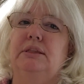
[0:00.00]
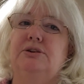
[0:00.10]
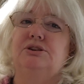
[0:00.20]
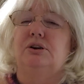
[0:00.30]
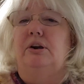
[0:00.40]
the
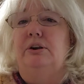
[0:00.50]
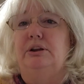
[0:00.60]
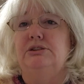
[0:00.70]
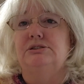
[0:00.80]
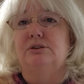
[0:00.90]
chart
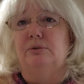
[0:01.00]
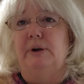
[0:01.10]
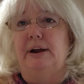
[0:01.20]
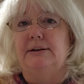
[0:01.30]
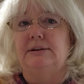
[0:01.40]
is
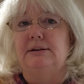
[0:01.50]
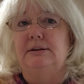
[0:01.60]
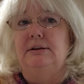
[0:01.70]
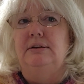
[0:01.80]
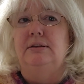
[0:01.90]
correct,
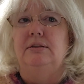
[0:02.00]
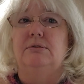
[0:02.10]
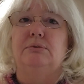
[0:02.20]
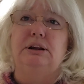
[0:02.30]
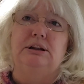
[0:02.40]
the
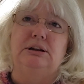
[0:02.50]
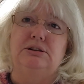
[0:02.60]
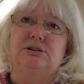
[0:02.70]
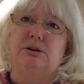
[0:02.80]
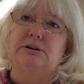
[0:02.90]
written
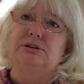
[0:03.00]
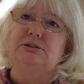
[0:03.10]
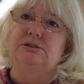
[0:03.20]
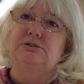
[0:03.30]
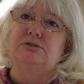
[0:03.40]

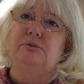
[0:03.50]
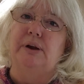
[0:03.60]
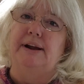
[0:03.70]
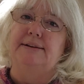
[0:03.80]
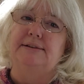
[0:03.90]
instructions is
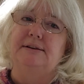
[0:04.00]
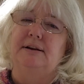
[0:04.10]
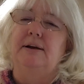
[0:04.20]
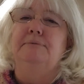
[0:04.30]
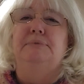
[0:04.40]
correct,
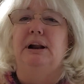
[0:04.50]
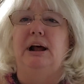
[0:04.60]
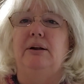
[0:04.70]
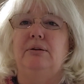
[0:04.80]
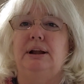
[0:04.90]
but
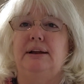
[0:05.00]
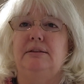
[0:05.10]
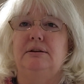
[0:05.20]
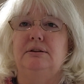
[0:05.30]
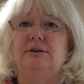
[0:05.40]
I don't like
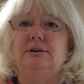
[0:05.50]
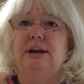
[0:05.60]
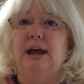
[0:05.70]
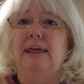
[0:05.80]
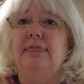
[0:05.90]
the look.
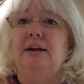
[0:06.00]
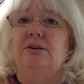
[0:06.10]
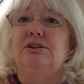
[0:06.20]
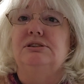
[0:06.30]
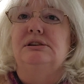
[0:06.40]
And there
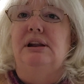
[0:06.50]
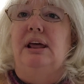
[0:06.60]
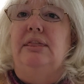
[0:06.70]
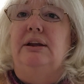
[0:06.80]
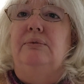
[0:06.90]
is
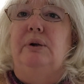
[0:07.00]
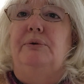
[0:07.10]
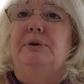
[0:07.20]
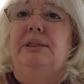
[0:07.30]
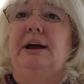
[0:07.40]
nothing
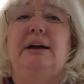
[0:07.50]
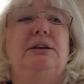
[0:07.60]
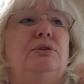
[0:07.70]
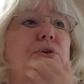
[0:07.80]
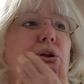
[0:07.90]
wrong with that.
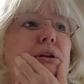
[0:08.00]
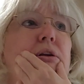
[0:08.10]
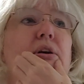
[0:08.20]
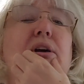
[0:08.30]
You can